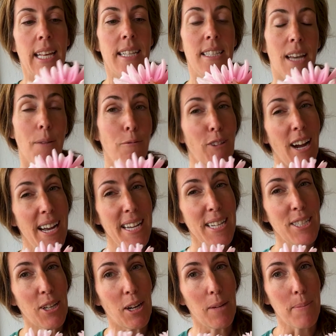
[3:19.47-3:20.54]
Some
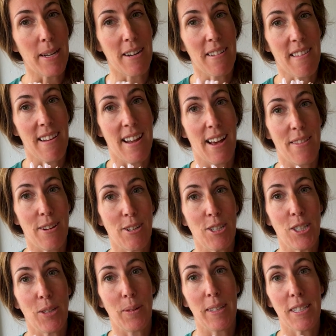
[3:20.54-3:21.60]
varieties are better than others,
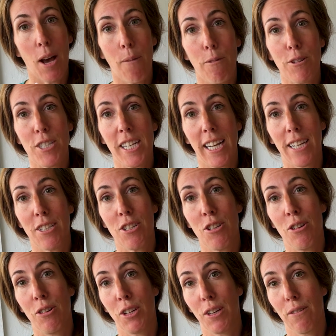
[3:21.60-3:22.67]
so it's helpful to get to
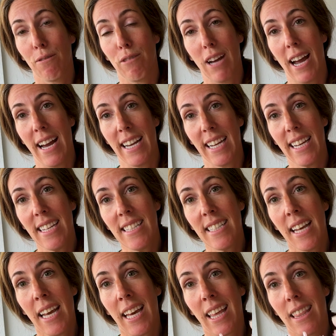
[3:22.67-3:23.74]
know your varieties.